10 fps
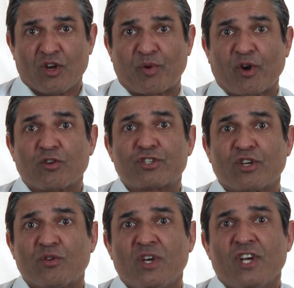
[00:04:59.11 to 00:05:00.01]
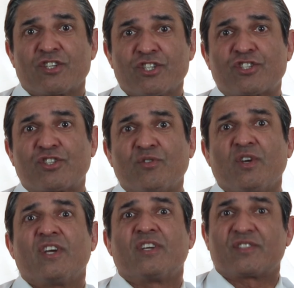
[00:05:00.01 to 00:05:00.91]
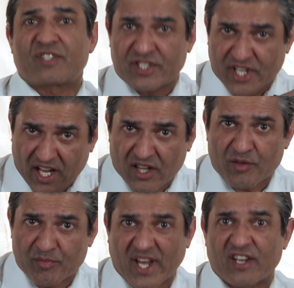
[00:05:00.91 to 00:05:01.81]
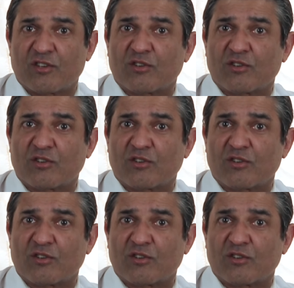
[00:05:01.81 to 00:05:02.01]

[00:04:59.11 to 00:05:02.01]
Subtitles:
But also just to tell them that,